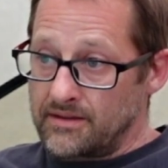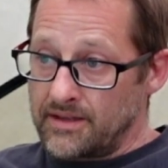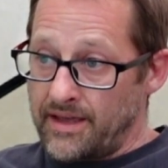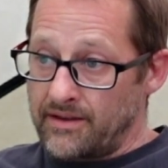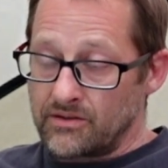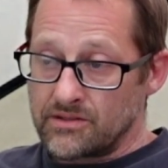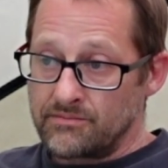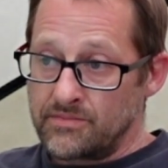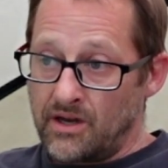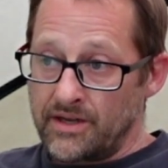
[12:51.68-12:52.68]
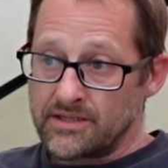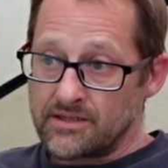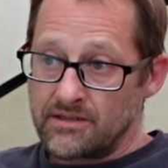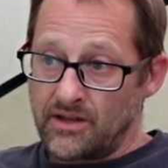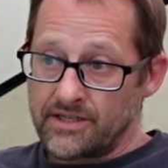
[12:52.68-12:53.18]
Yeah, got some
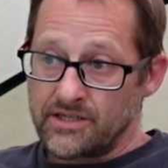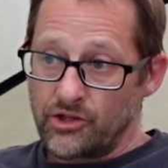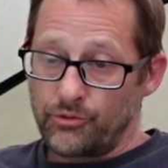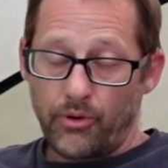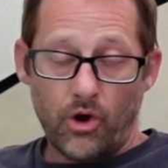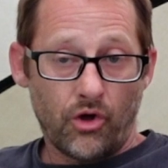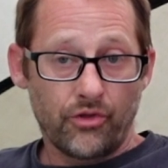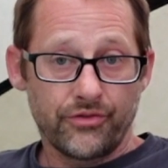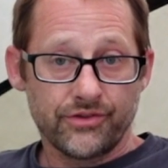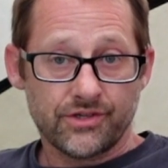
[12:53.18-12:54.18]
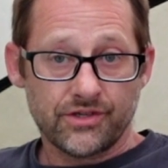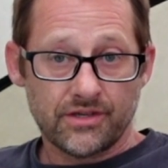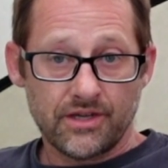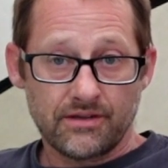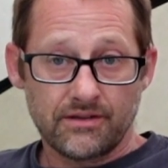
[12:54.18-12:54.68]
nice little ponds
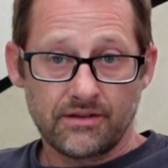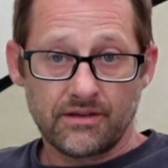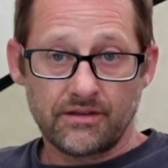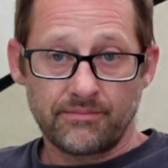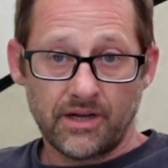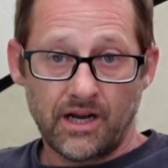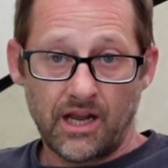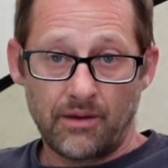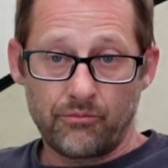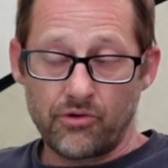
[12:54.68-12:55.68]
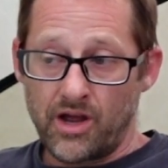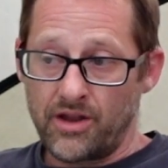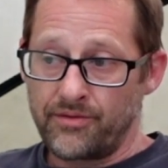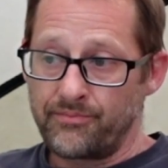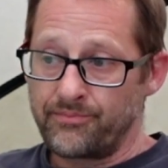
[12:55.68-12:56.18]
that my club
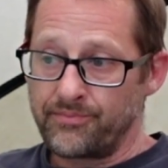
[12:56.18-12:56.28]
run.